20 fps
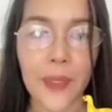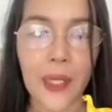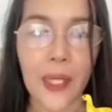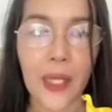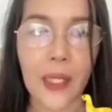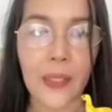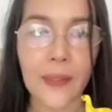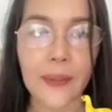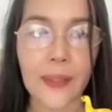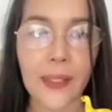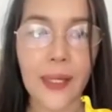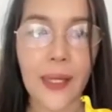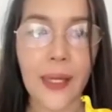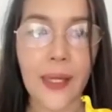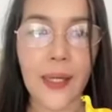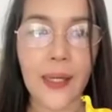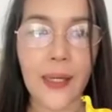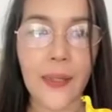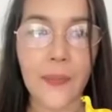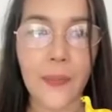And
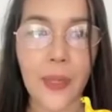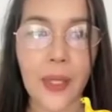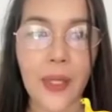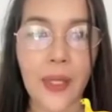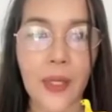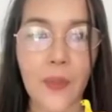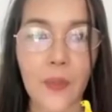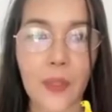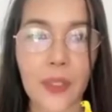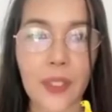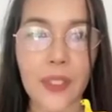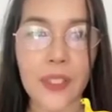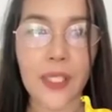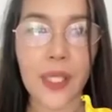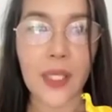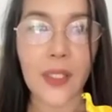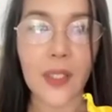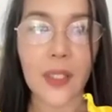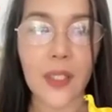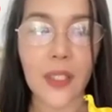may God will
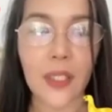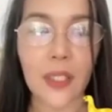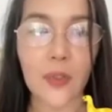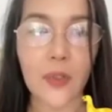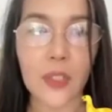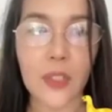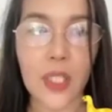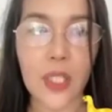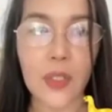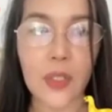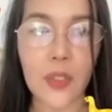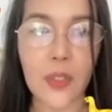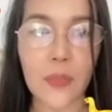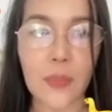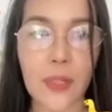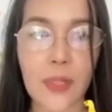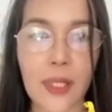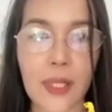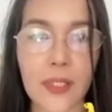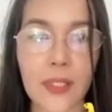continue to
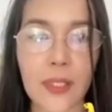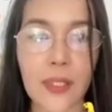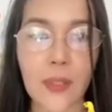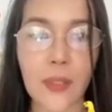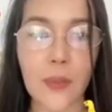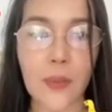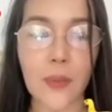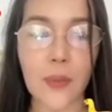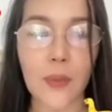bless you,